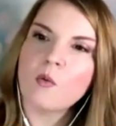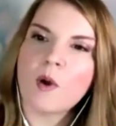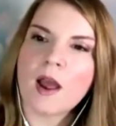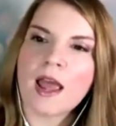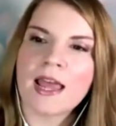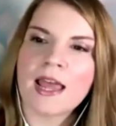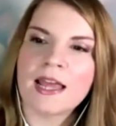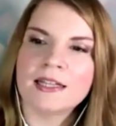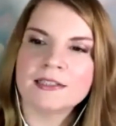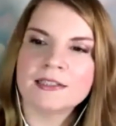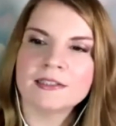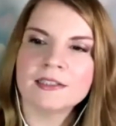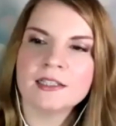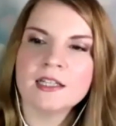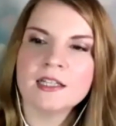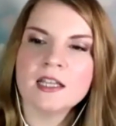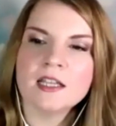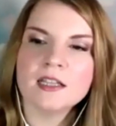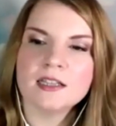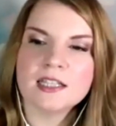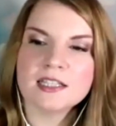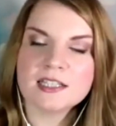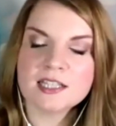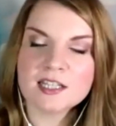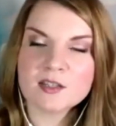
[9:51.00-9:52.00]
when
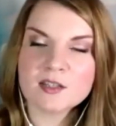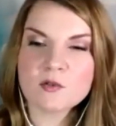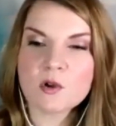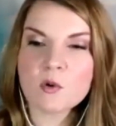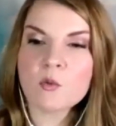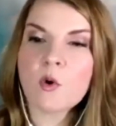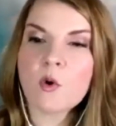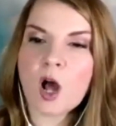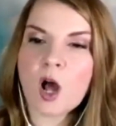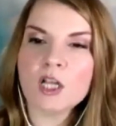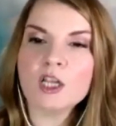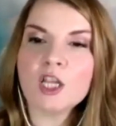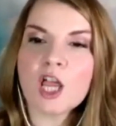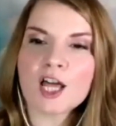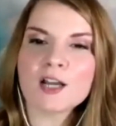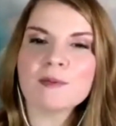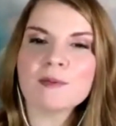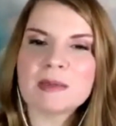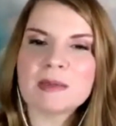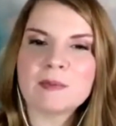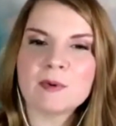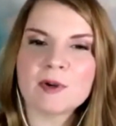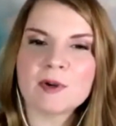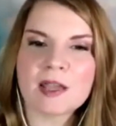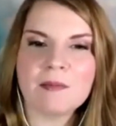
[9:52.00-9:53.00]
this is a lot
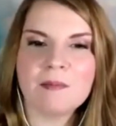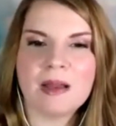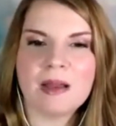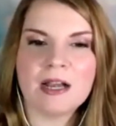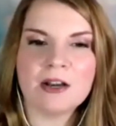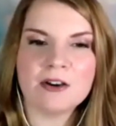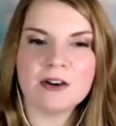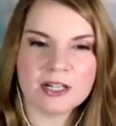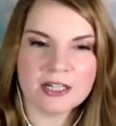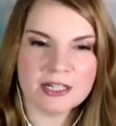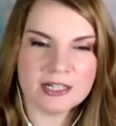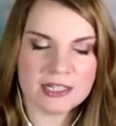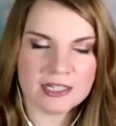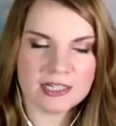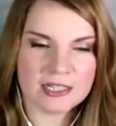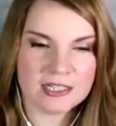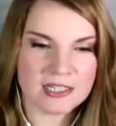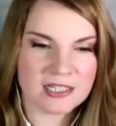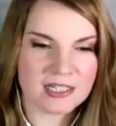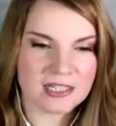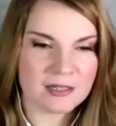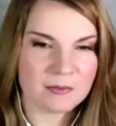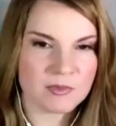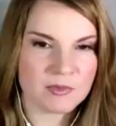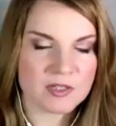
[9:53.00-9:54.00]
of people get married
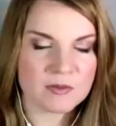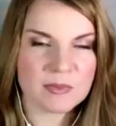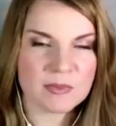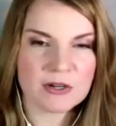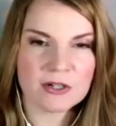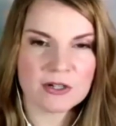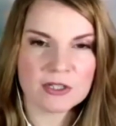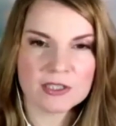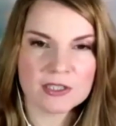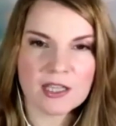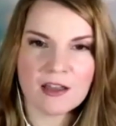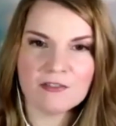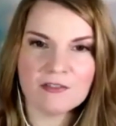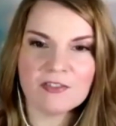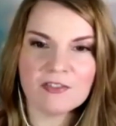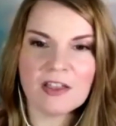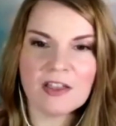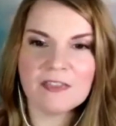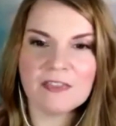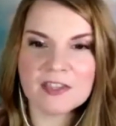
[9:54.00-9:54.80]
in team spirit love